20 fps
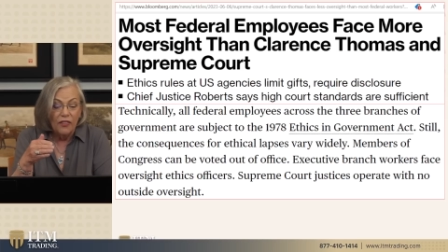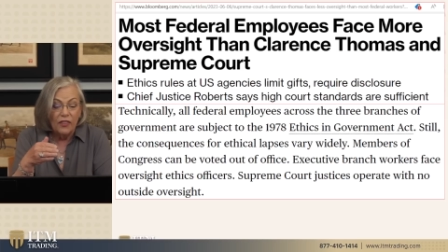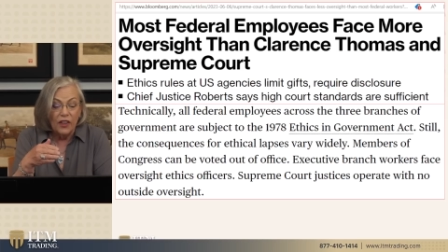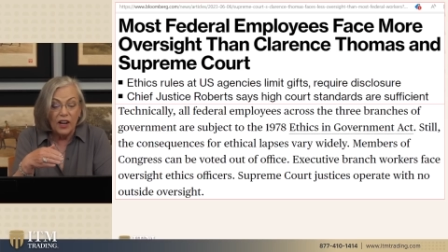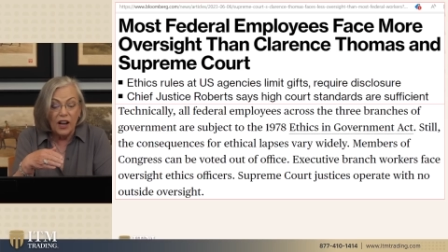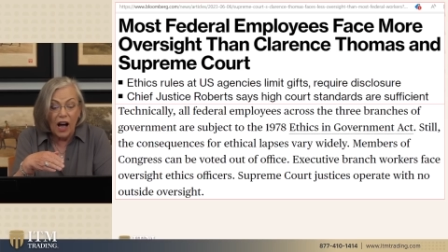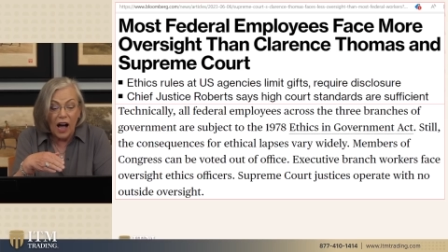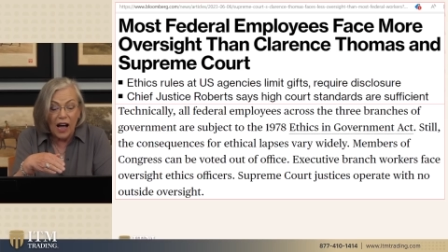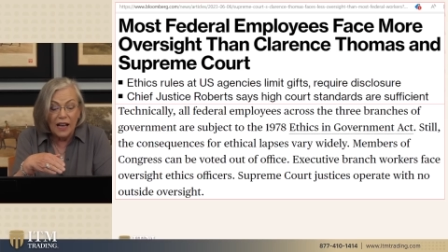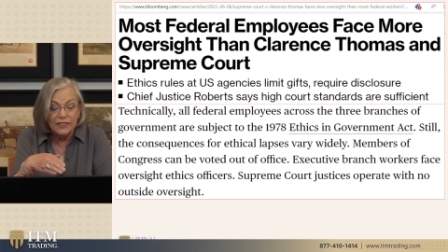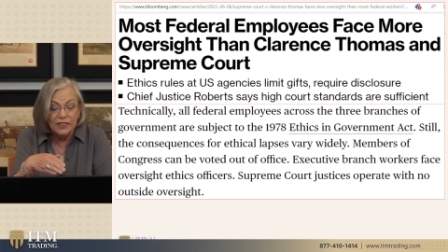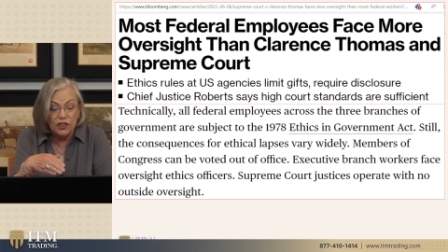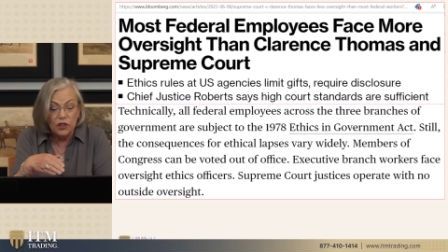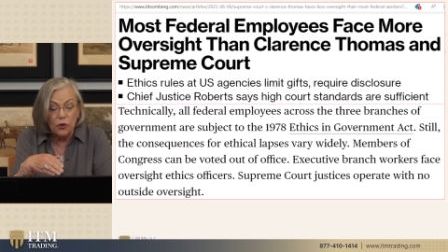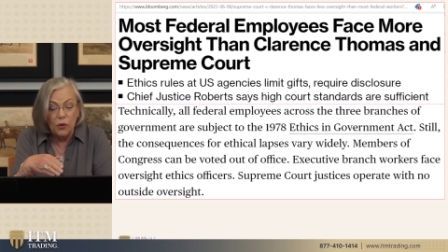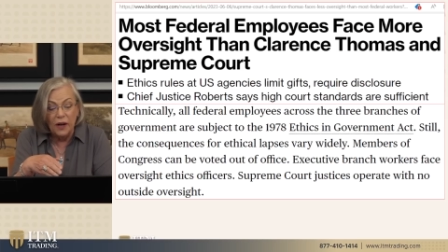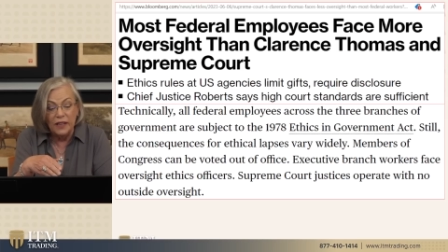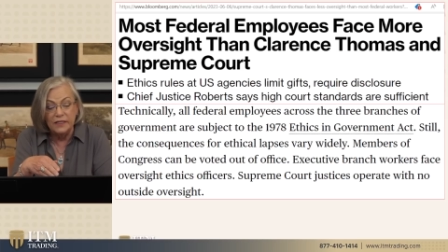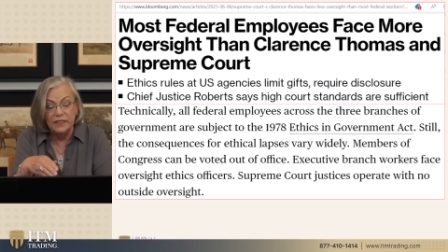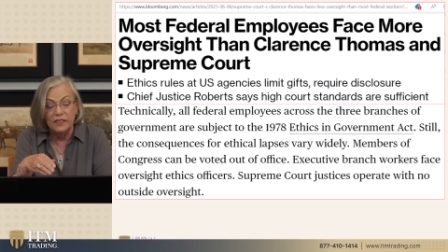the
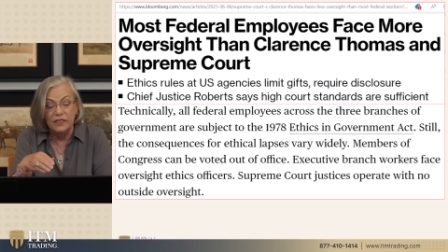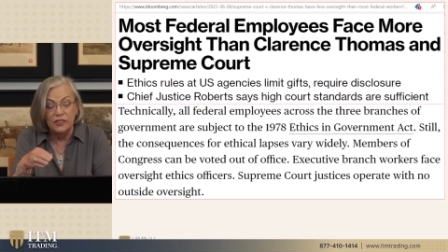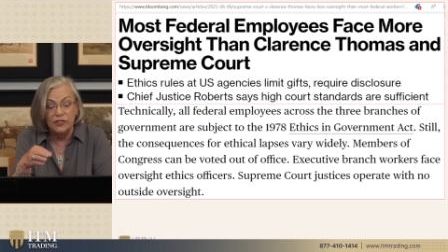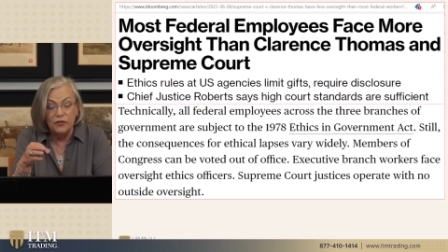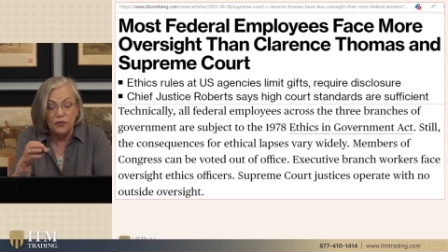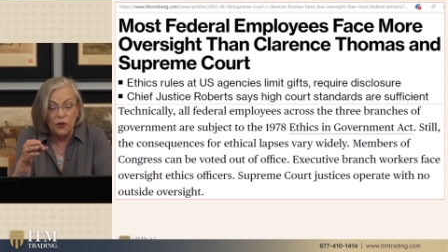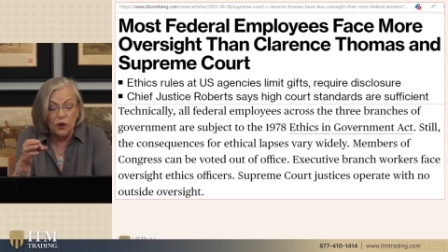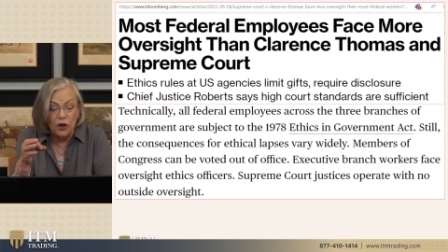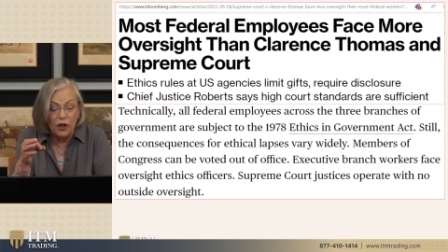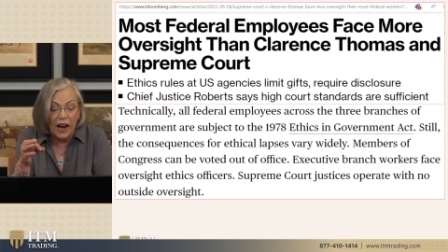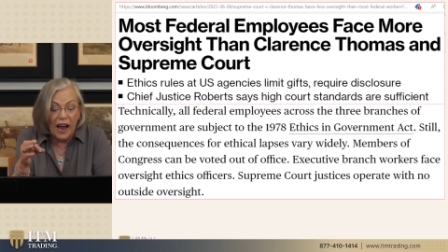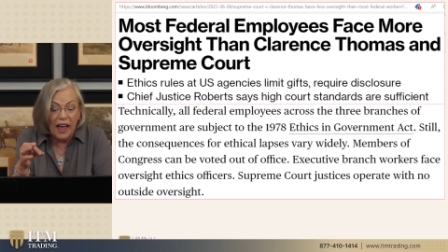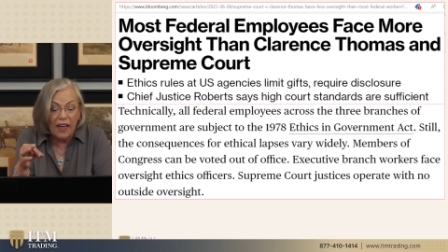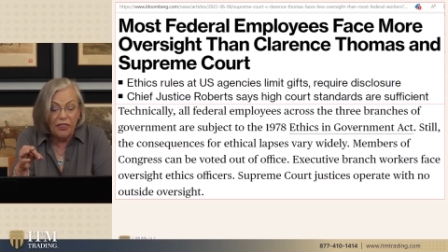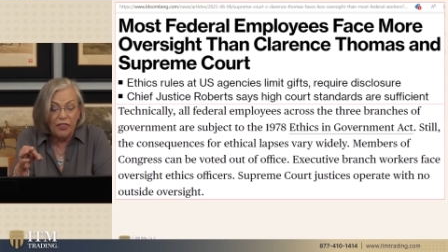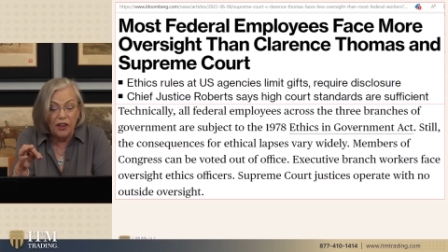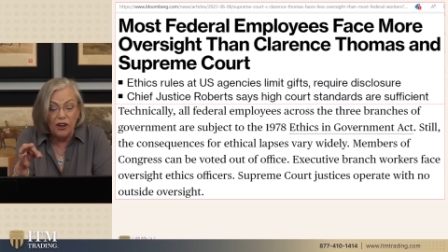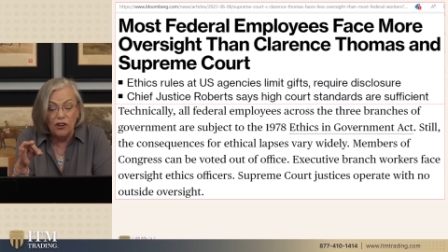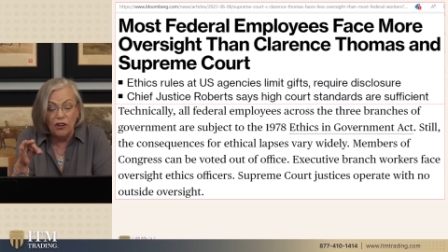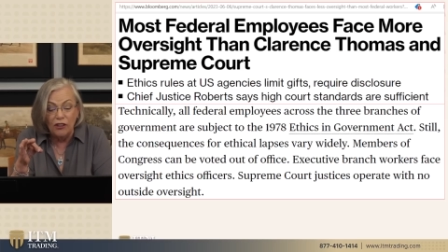consequences for
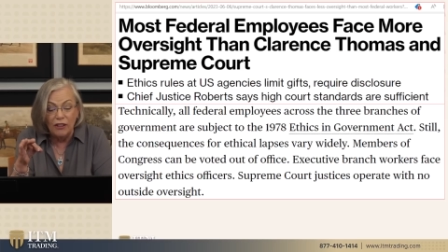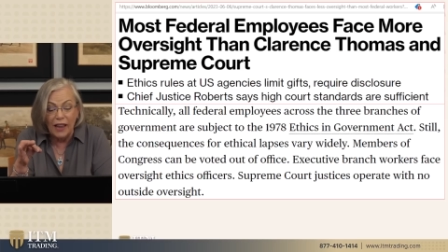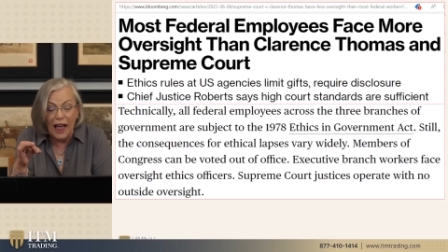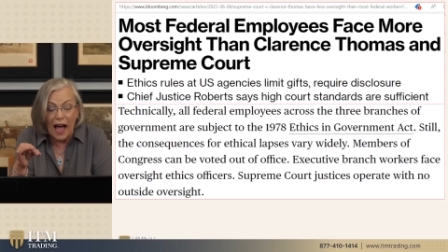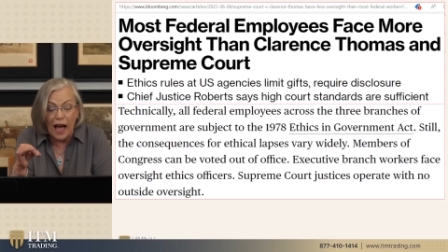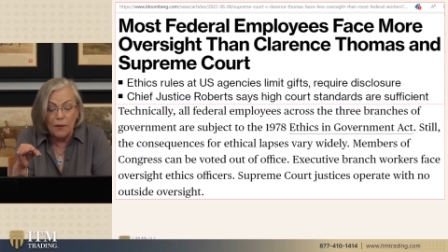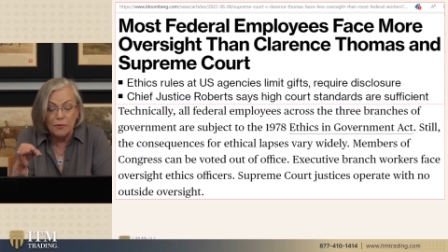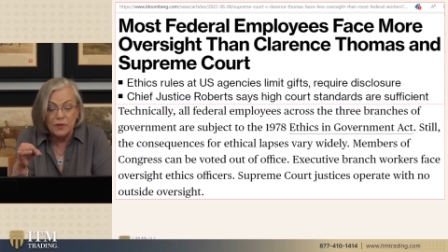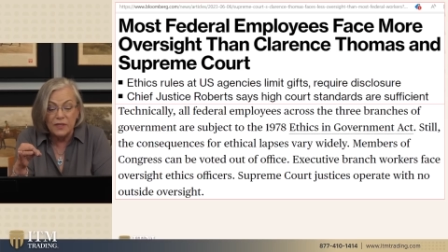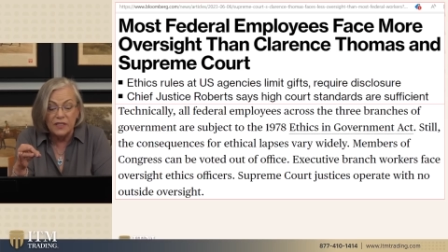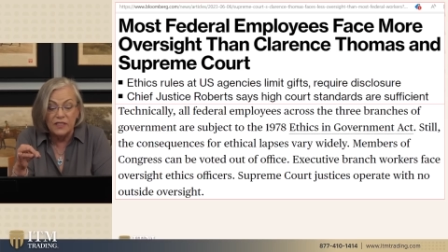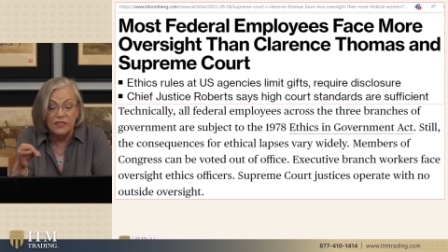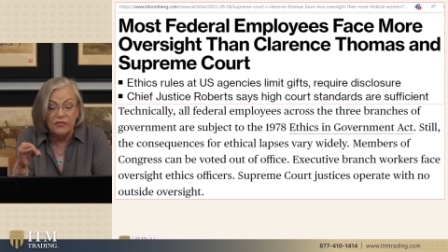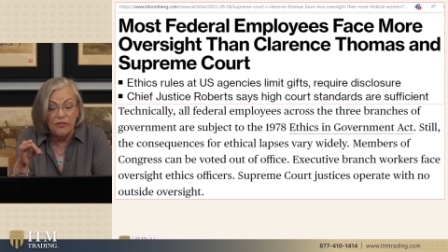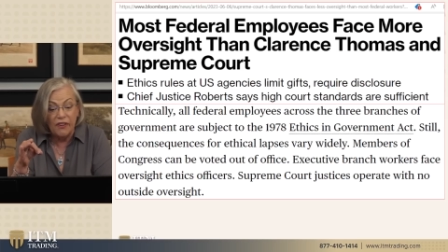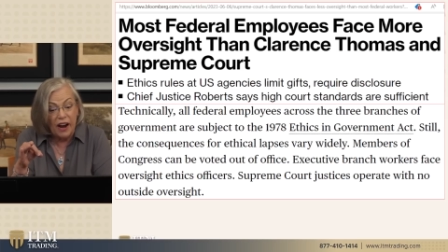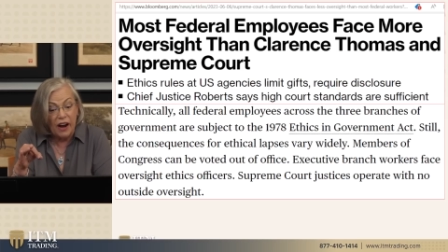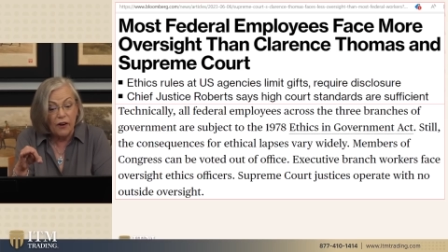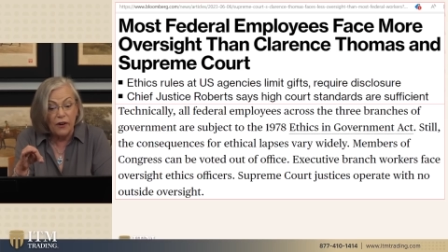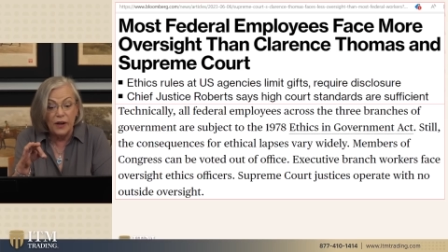ethical lapses
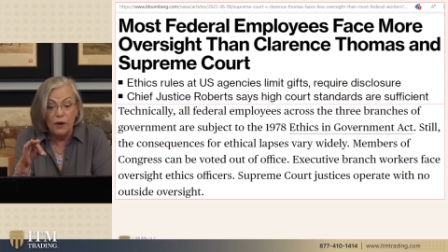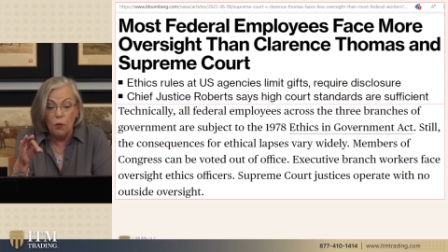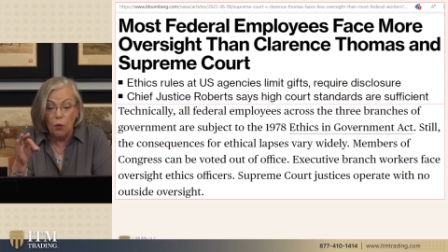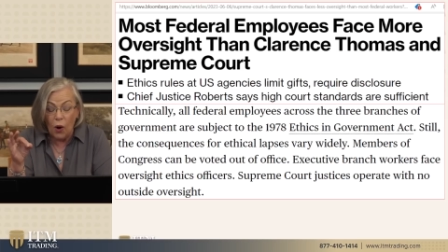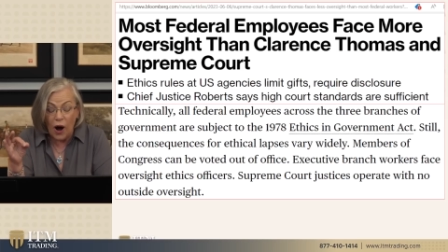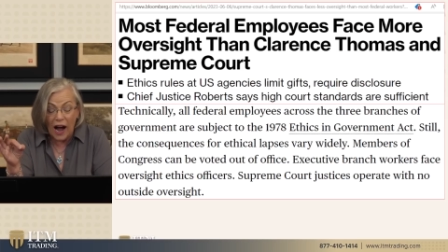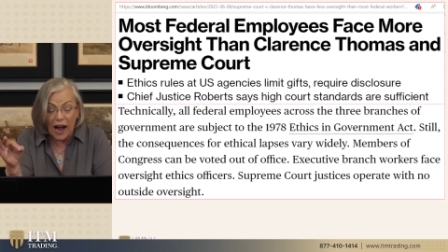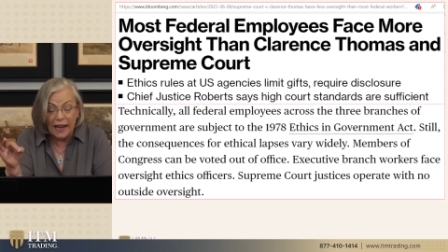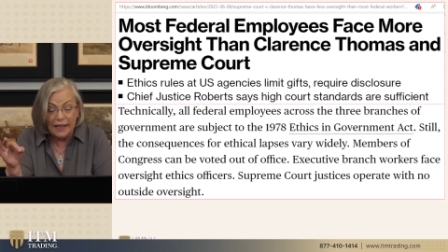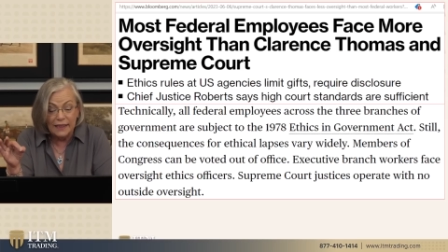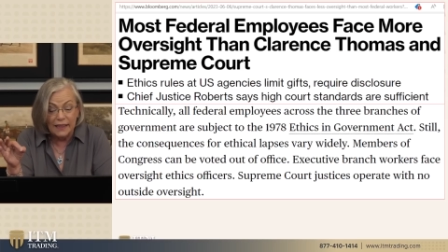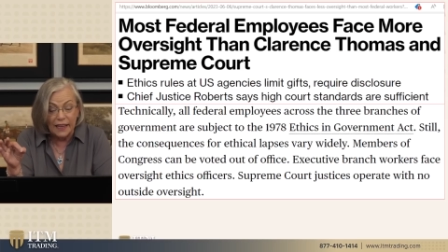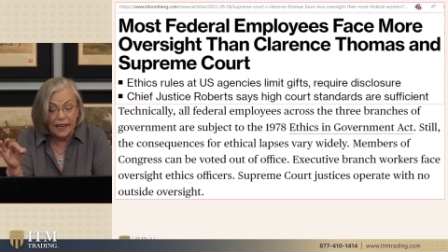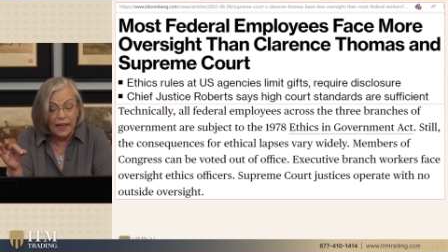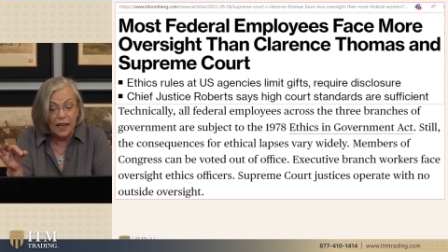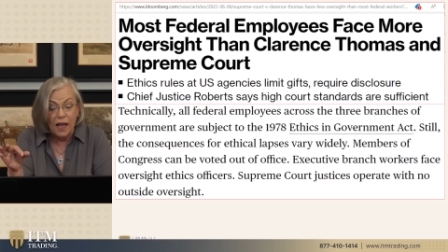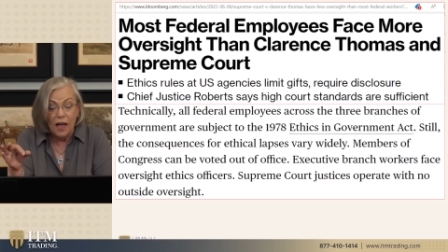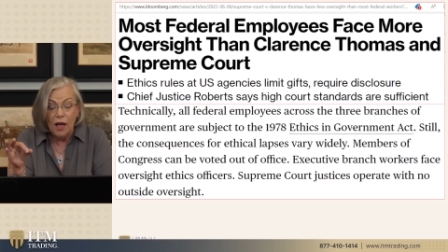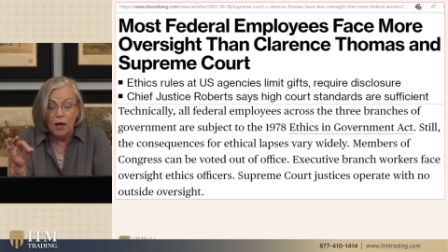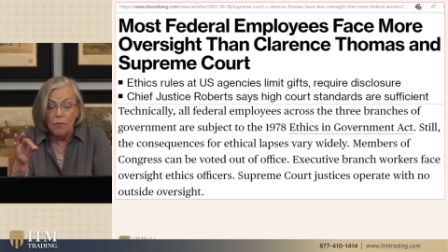vary widely.